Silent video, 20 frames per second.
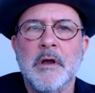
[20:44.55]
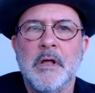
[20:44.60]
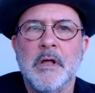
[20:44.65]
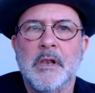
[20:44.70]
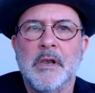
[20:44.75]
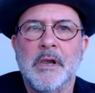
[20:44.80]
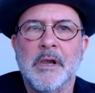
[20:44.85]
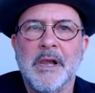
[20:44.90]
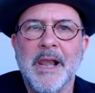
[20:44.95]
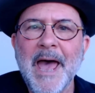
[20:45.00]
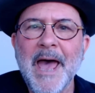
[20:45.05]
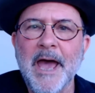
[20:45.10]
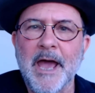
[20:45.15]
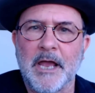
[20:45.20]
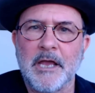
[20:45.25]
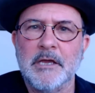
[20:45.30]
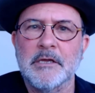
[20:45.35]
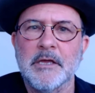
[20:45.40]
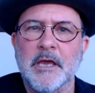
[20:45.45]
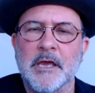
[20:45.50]

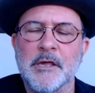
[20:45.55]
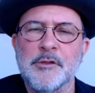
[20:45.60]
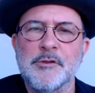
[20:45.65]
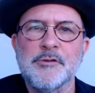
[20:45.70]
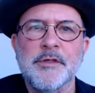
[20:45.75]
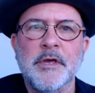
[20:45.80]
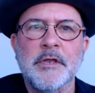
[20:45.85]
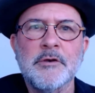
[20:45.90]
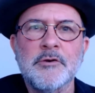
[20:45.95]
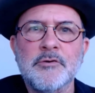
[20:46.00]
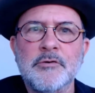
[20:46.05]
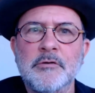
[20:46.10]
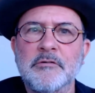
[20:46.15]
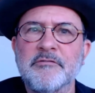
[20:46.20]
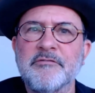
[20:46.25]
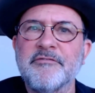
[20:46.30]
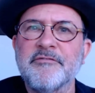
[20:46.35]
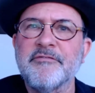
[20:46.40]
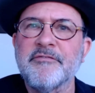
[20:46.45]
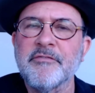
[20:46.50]
lack, a central
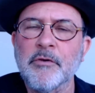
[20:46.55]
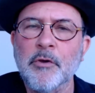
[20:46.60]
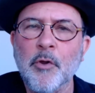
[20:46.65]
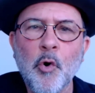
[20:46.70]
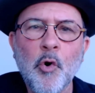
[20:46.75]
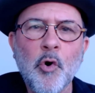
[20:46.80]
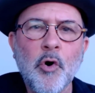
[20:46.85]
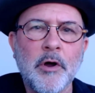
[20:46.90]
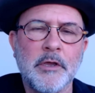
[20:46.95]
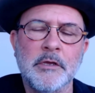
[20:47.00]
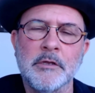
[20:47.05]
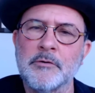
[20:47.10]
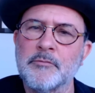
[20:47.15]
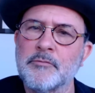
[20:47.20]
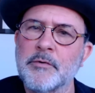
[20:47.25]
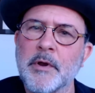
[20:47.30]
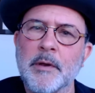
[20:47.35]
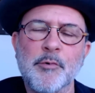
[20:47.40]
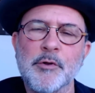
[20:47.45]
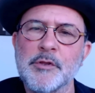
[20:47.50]
flaw in
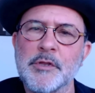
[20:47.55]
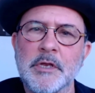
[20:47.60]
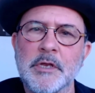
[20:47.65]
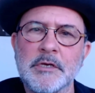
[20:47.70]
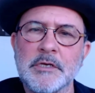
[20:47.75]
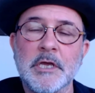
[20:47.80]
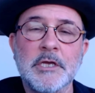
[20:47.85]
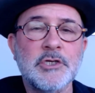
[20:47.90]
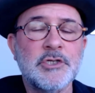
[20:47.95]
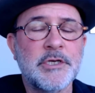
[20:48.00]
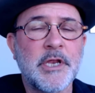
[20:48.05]
representation,